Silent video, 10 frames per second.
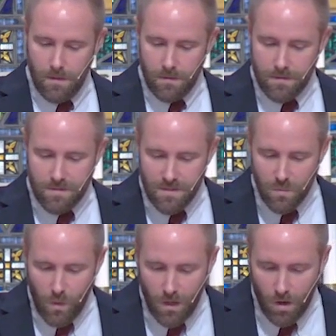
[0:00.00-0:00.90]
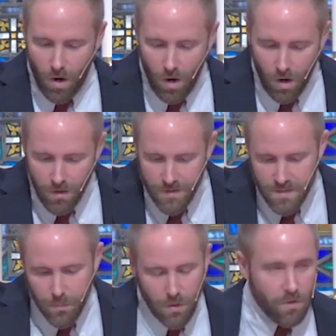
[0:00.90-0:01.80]
This is where all this
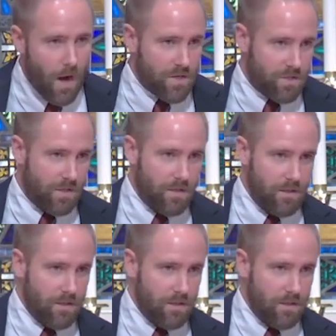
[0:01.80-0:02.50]
progression